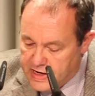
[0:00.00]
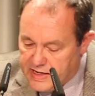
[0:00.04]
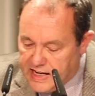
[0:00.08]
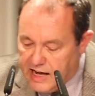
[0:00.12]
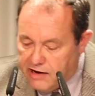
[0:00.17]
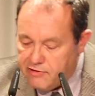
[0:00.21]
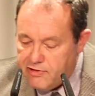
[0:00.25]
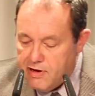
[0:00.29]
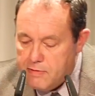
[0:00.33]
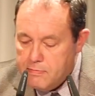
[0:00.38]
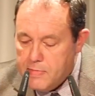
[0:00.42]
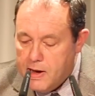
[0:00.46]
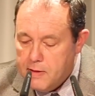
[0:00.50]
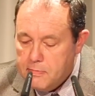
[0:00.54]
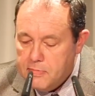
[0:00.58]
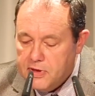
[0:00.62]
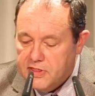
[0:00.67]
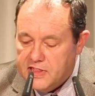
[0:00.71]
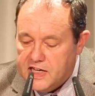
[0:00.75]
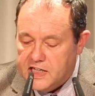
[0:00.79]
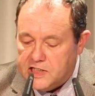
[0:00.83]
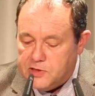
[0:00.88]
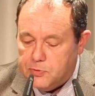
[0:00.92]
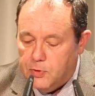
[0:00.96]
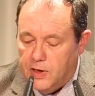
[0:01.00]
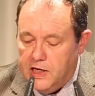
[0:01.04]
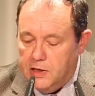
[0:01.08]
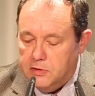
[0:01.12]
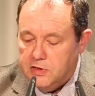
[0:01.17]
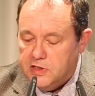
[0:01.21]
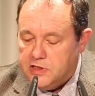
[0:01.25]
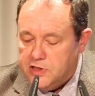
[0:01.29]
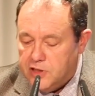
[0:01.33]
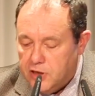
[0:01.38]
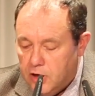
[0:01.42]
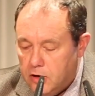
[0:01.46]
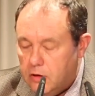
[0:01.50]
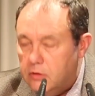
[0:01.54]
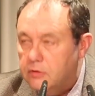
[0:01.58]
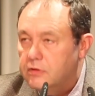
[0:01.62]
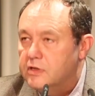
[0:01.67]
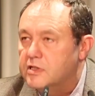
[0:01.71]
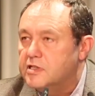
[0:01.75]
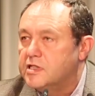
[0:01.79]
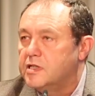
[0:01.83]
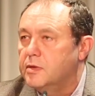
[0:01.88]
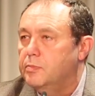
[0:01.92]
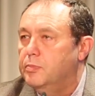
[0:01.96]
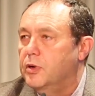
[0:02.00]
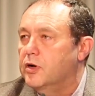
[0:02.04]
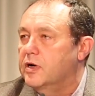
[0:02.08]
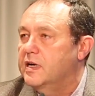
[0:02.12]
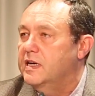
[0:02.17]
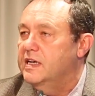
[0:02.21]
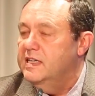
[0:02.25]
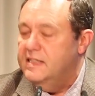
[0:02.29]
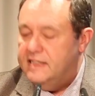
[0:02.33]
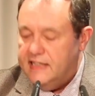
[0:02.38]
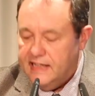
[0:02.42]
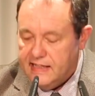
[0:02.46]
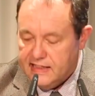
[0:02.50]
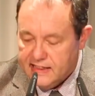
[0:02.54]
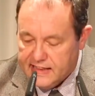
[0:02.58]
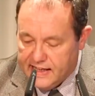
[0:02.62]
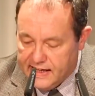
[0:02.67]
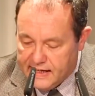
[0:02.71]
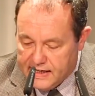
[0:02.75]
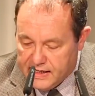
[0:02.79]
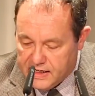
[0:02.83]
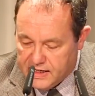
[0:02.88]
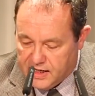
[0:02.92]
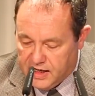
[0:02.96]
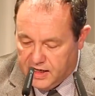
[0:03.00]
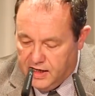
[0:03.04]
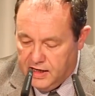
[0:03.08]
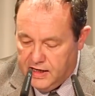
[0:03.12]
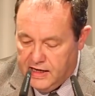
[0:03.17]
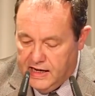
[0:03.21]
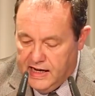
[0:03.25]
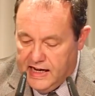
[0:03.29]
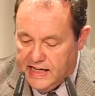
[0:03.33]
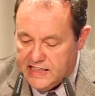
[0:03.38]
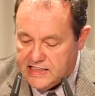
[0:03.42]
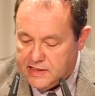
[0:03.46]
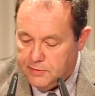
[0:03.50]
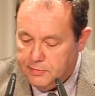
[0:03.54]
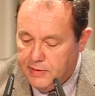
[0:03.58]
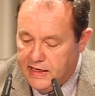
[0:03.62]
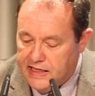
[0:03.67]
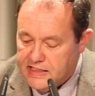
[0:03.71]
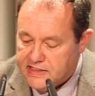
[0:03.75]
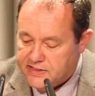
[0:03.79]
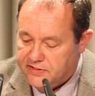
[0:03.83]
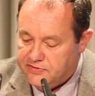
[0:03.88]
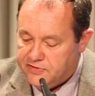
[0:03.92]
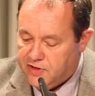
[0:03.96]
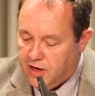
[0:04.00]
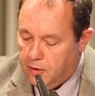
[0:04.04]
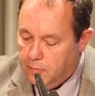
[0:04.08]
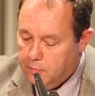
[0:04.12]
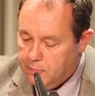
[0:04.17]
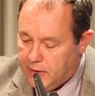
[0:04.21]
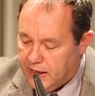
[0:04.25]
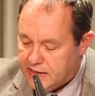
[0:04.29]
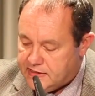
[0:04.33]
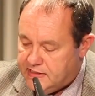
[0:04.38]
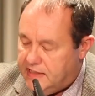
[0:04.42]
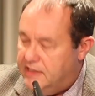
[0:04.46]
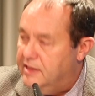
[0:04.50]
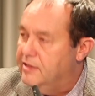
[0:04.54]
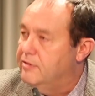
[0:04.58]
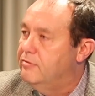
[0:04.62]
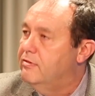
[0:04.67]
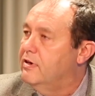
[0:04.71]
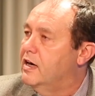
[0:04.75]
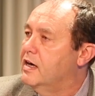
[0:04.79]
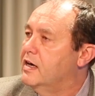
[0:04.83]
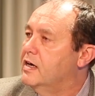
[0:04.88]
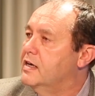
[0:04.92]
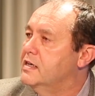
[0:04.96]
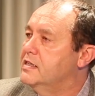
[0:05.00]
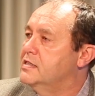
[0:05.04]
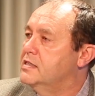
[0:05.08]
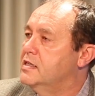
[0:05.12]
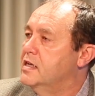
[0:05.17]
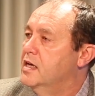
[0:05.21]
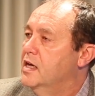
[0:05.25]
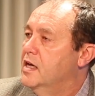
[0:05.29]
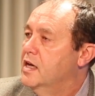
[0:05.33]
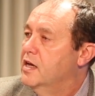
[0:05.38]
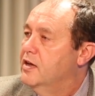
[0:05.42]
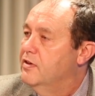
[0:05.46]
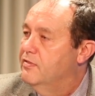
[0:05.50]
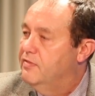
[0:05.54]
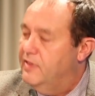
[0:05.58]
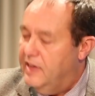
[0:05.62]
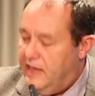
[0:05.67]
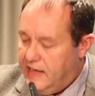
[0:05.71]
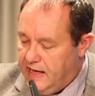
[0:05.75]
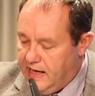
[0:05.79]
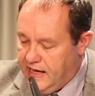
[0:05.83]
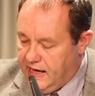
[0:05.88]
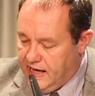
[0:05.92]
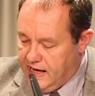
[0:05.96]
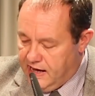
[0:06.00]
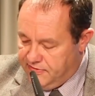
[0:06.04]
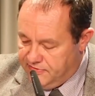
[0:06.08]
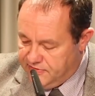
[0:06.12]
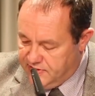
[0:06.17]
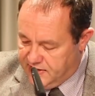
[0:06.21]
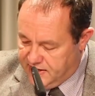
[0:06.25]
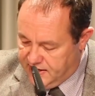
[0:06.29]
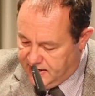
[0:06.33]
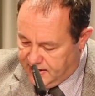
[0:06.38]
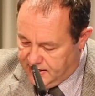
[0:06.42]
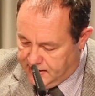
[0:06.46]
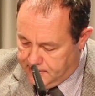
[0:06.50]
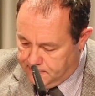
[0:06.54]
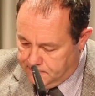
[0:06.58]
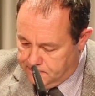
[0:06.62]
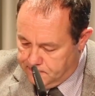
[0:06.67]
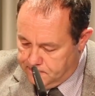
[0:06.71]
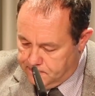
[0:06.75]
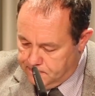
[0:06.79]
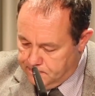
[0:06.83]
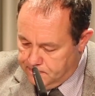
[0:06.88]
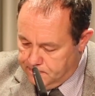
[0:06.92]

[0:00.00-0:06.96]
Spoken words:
Now remember this when you are told that supporting Die Linke is a means of combating the rise of the AfD.